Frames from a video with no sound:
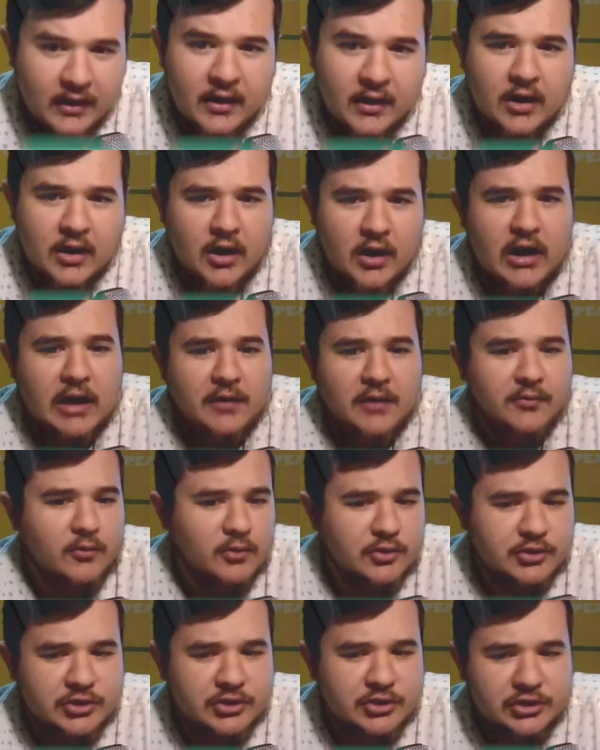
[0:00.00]
Of course, you
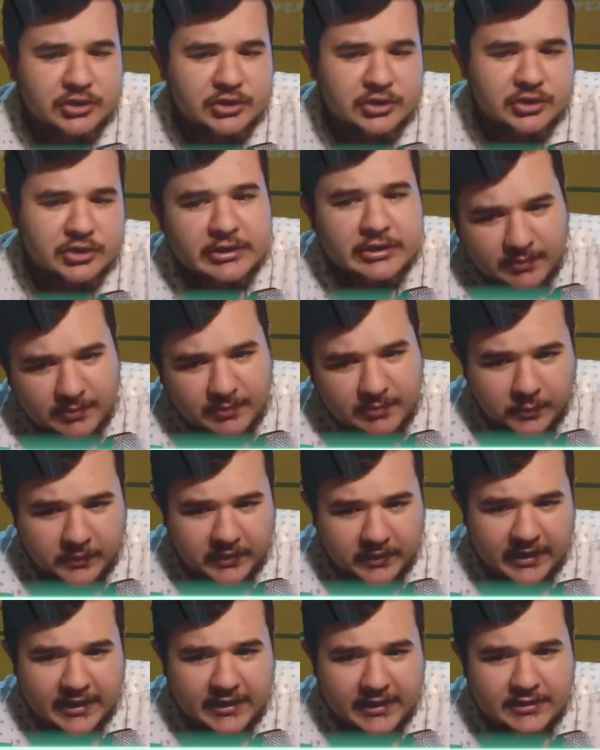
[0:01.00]
don't have to play queen
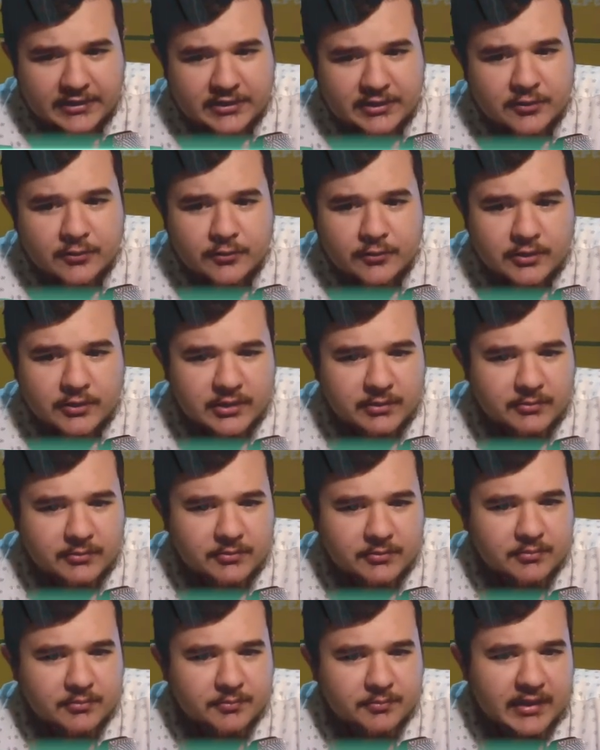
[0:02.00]
8. You can
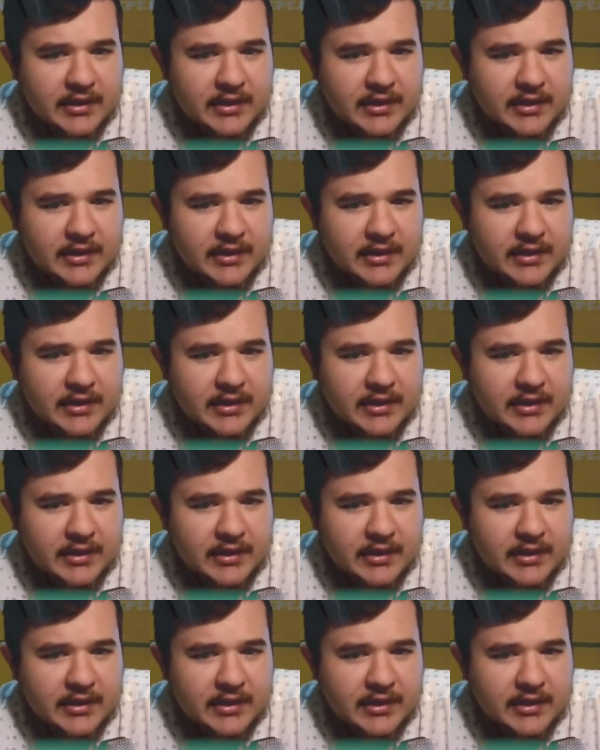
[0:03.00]
play knight